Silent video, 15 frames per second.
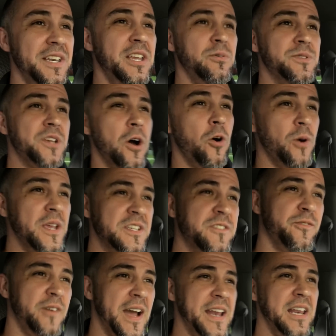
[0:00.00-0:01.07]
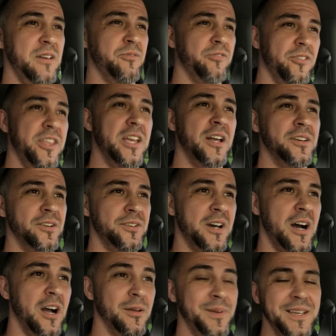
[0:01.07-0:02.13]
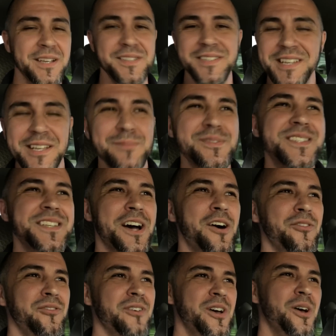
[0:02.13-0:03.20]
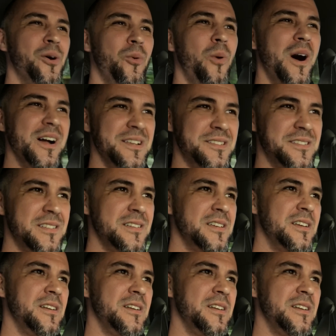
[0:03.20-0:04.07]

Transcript: He was always fighting for the underdog, because he himself was.